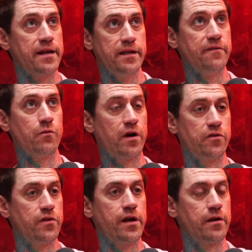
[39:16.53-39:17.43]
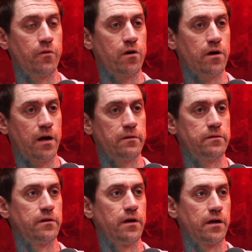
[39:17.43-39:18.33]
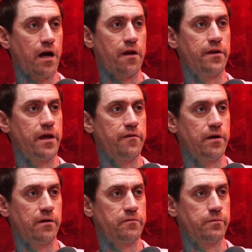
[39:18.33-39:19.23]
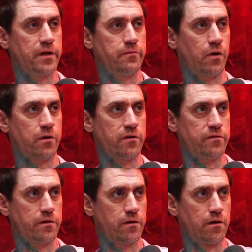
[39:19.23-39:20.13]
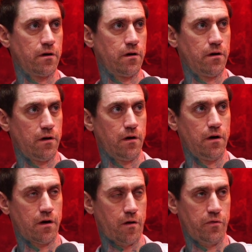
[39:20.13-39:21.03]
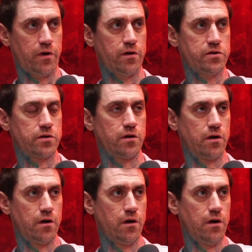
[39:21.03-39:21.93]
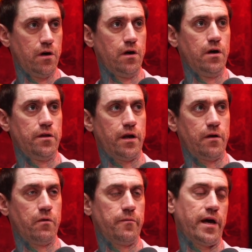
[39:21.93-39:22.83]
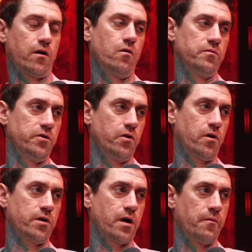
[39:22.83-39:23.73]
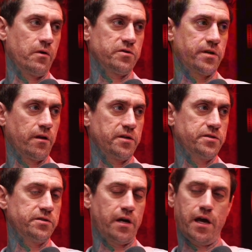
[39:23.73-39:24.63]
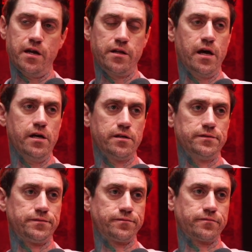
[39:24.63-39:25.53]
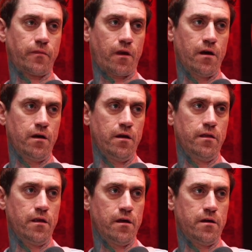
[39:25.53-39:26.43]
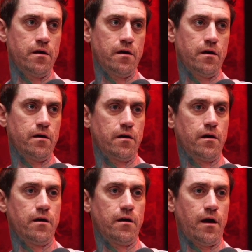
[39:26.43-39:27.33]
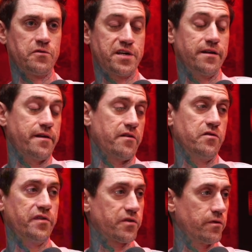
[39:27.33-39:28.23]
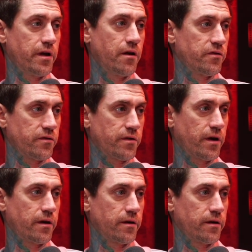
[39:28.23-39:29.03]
didn't even want to do that anymore. I got out of the Navy, I played poker for a couple of years. Then I went back home to New York, got my real estate license. I hated that. And then I was getting a tattoo fixed one day, and I was just like,